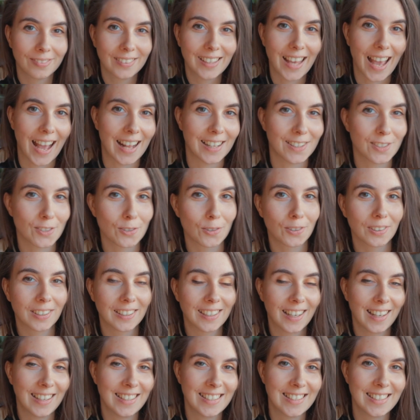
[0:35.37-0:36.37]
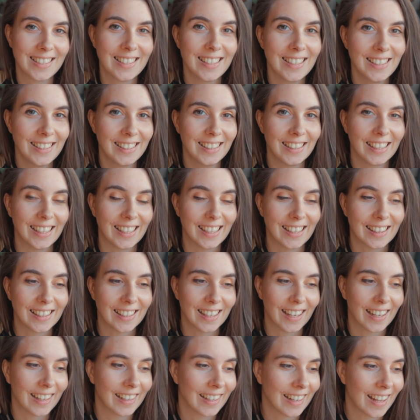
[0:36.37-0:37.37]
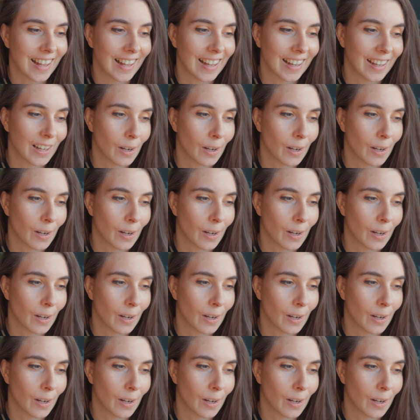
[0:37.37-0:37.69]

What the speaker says: Cats Organized Neatly, then,